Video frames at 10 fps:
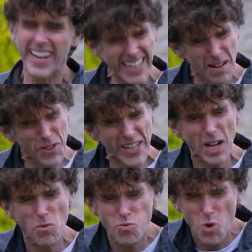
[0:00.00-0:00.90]
and I keep
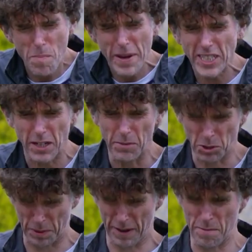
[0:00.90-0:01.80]
thinking how rubbish it
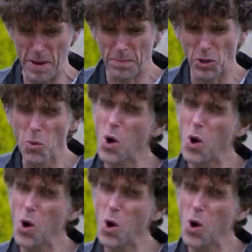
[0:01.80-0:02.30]
must be for people who